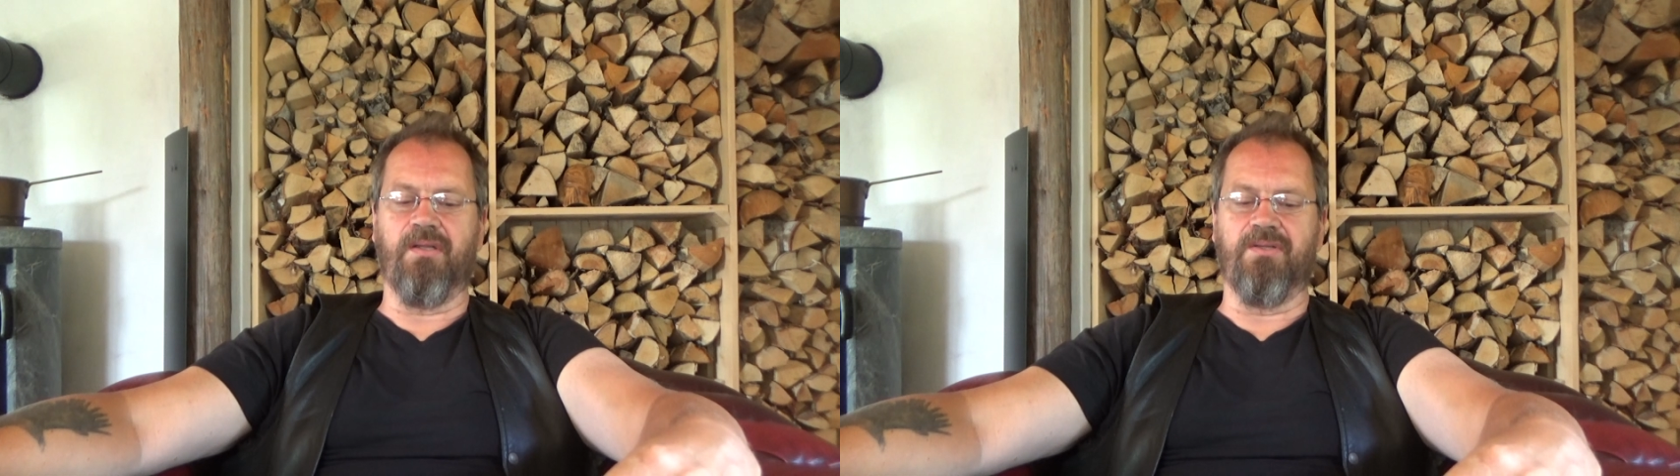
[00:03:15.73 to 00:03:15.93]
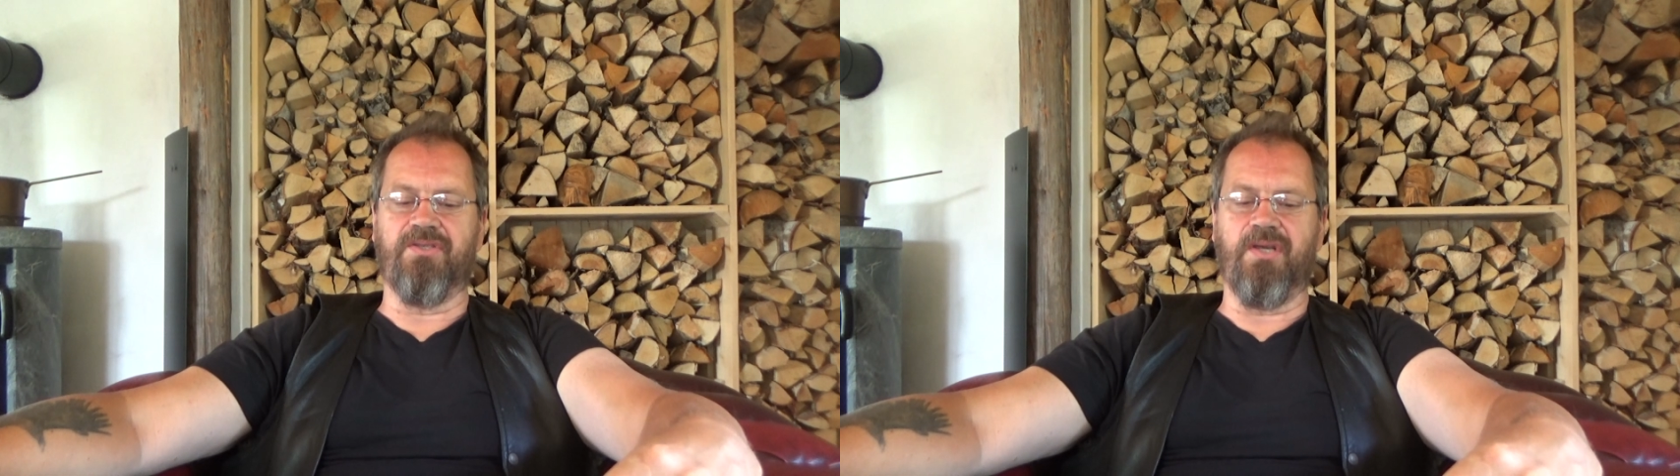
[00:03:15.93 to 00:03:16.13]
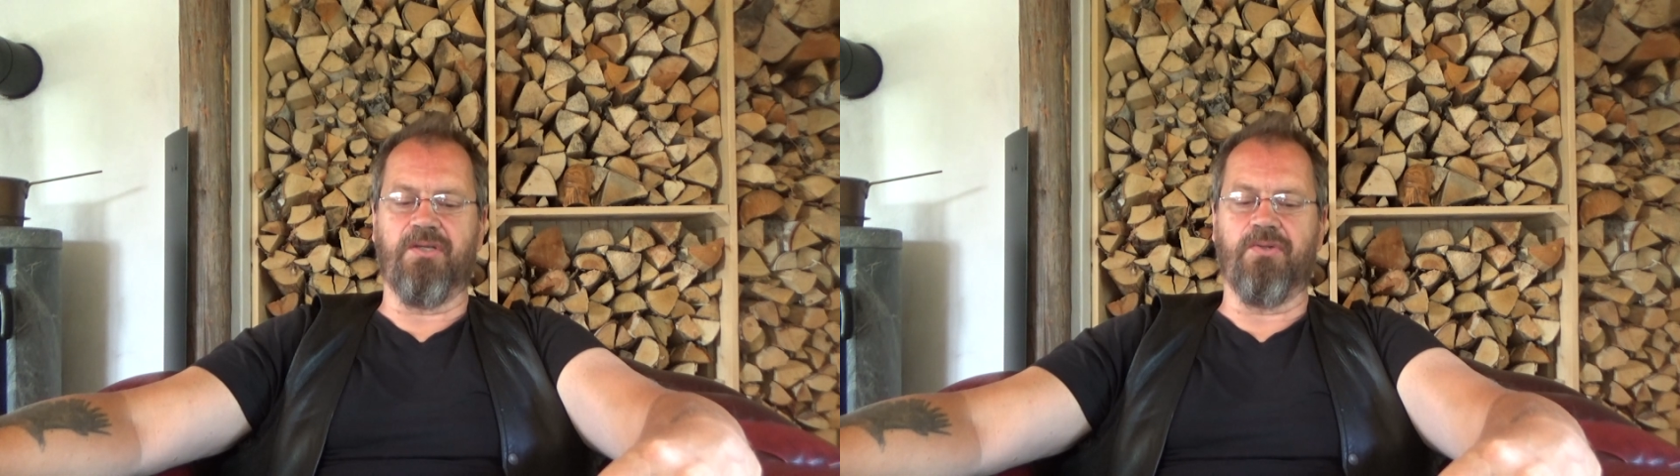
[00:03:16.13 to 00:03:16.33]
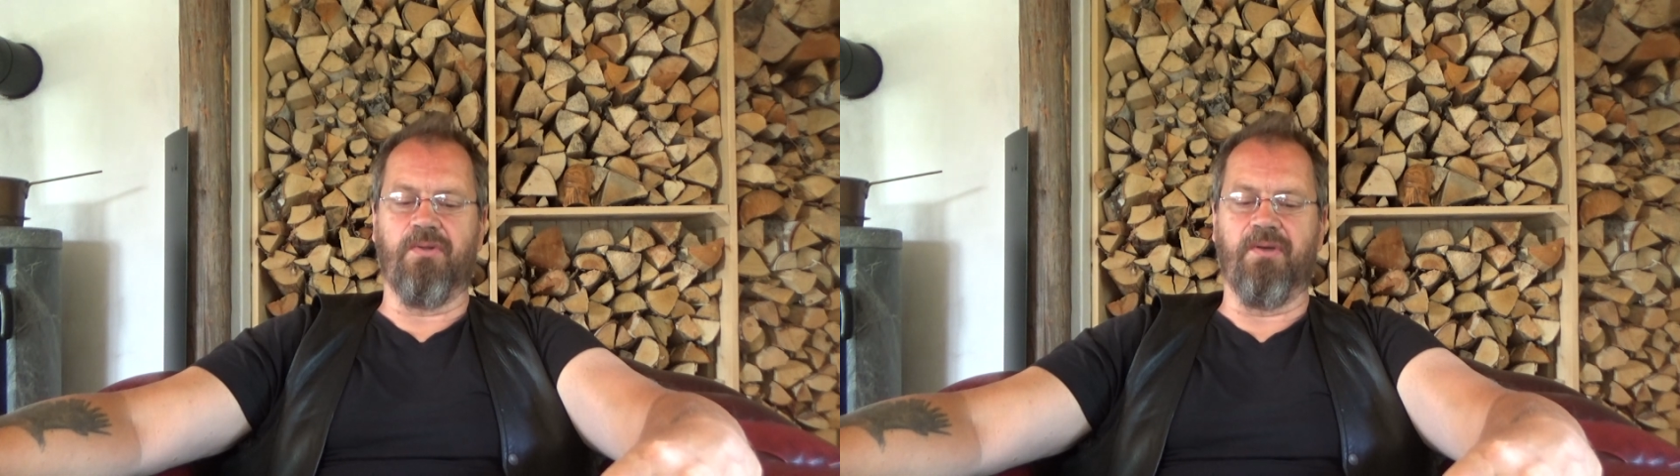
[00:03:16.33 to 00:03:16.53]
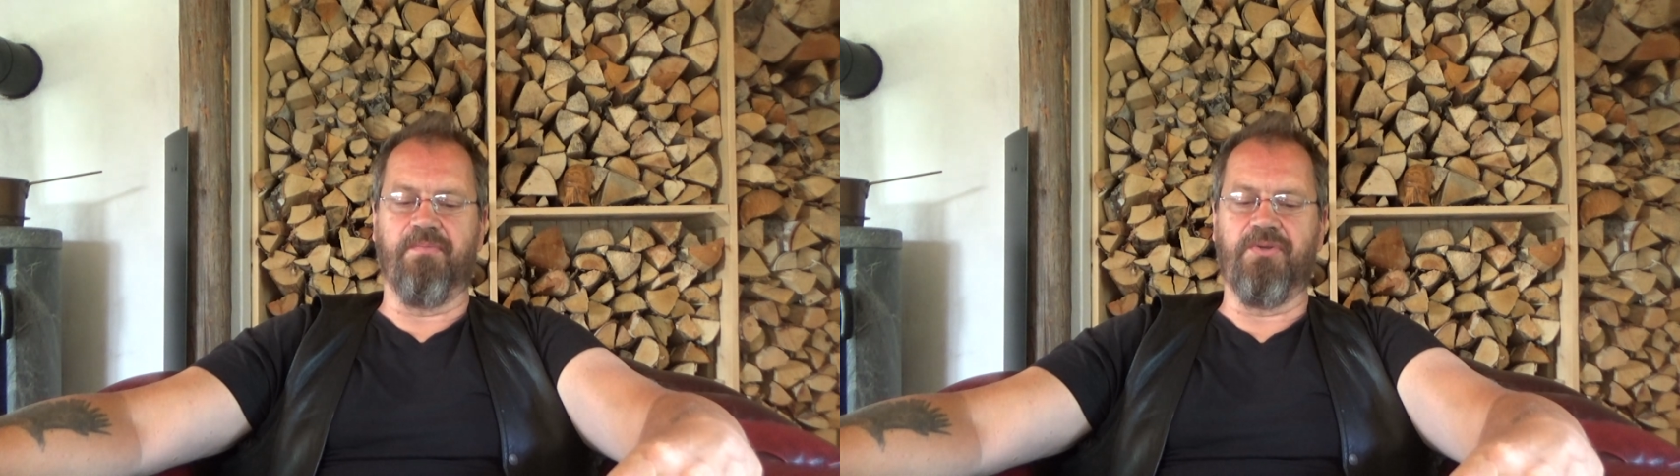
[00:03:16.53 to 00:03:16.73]
and
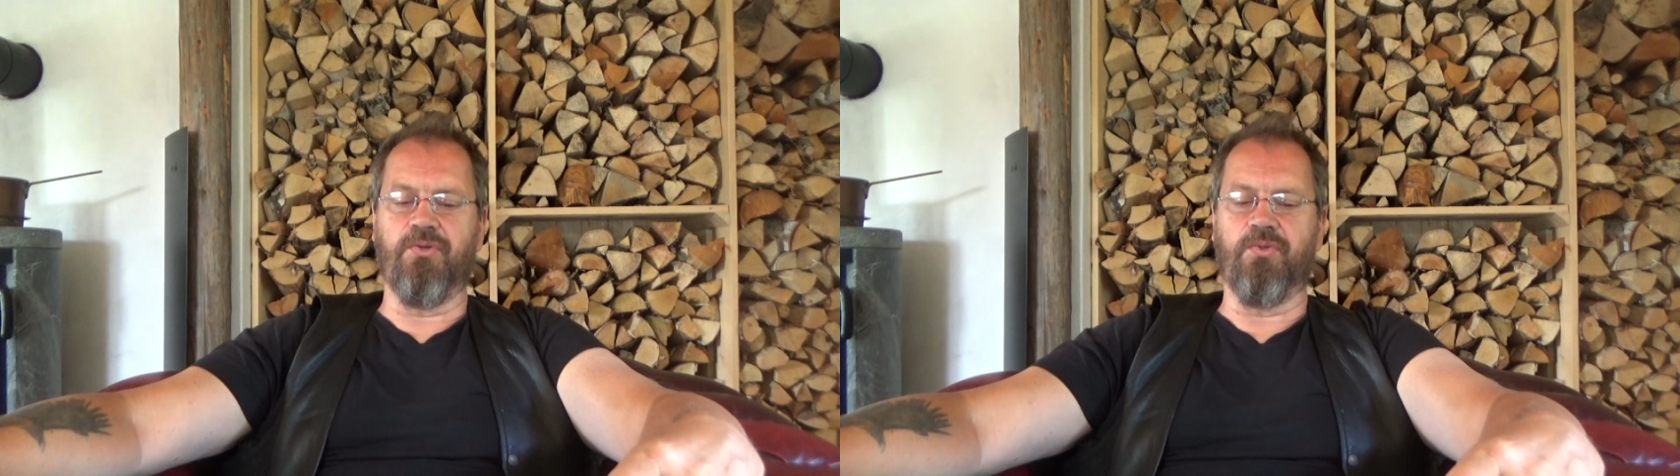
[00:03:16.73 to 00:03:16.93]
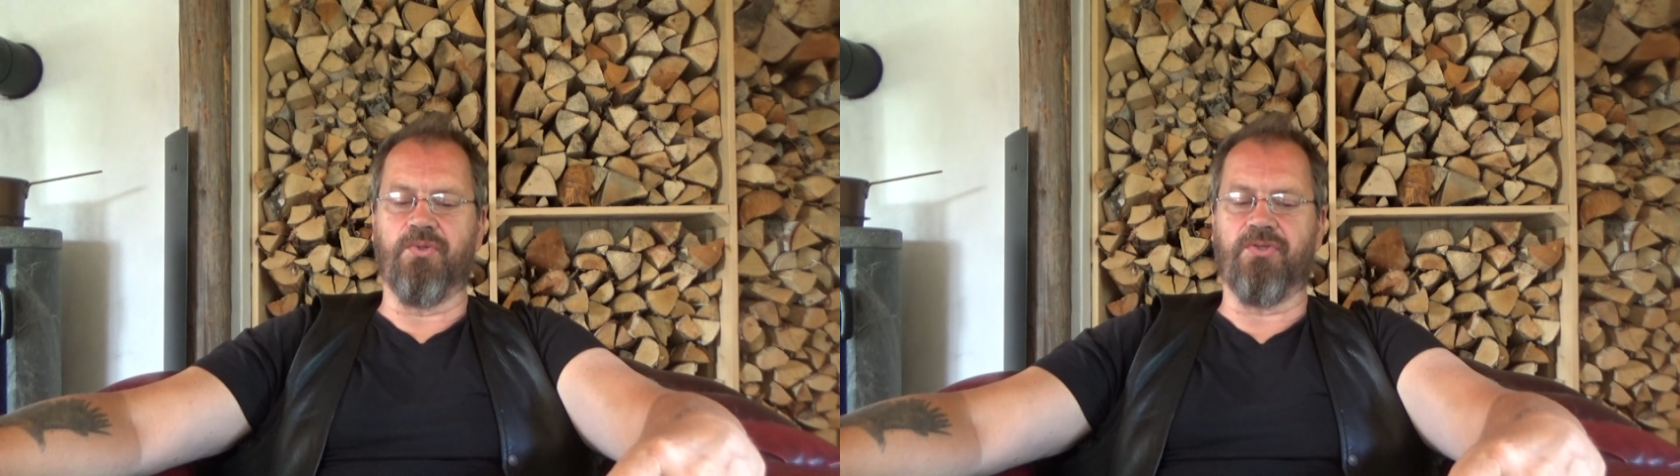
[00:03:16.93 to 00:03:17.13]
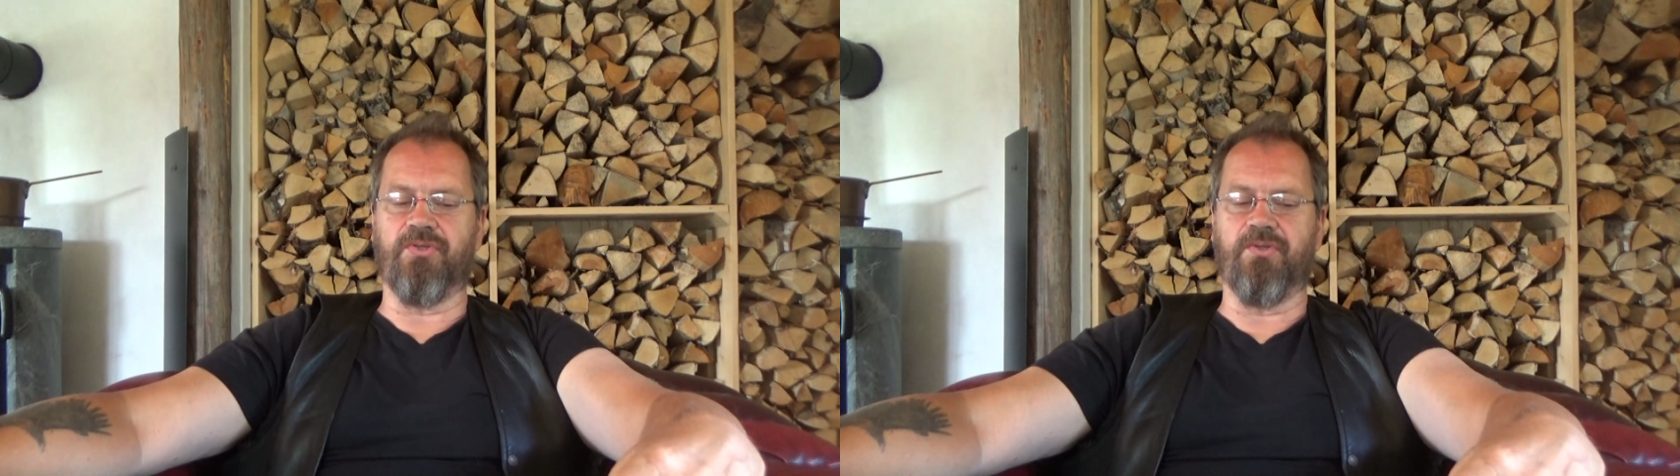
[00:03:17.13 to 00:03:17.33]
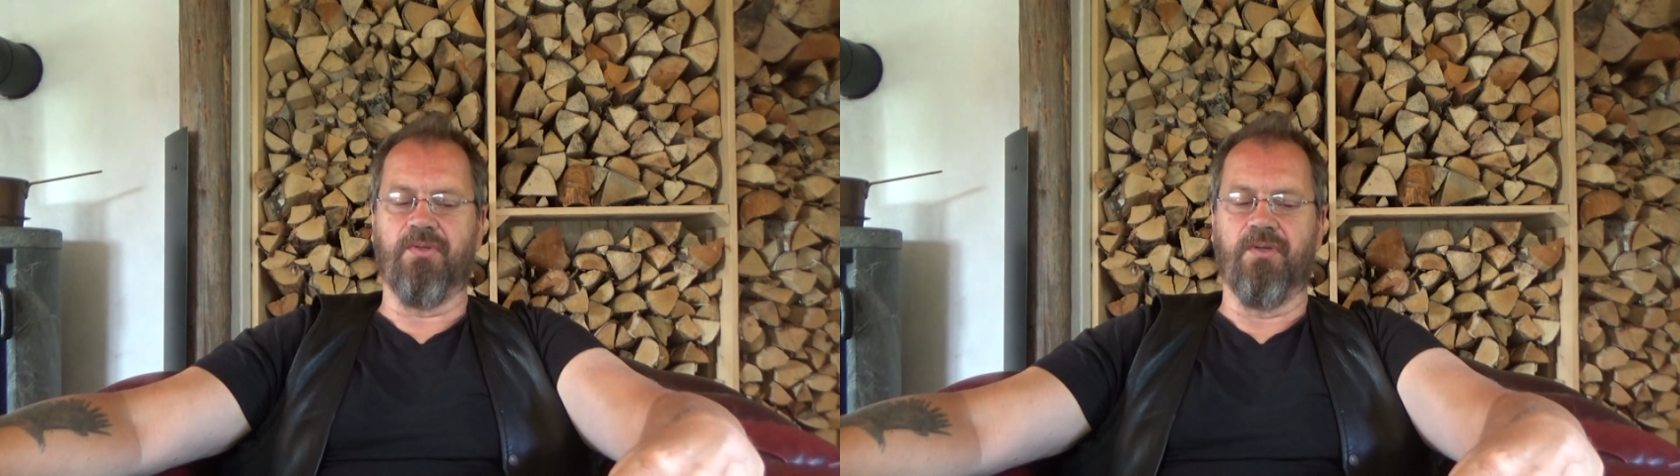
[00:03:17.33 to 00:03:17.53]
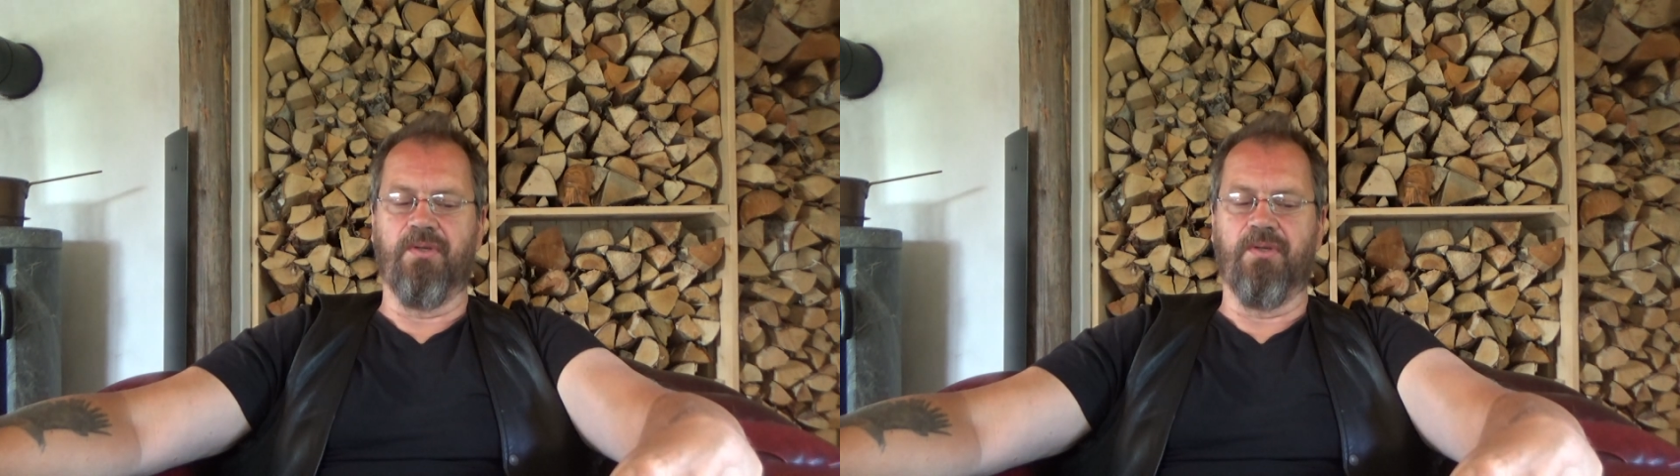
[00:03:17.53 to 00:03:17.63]
sexually abused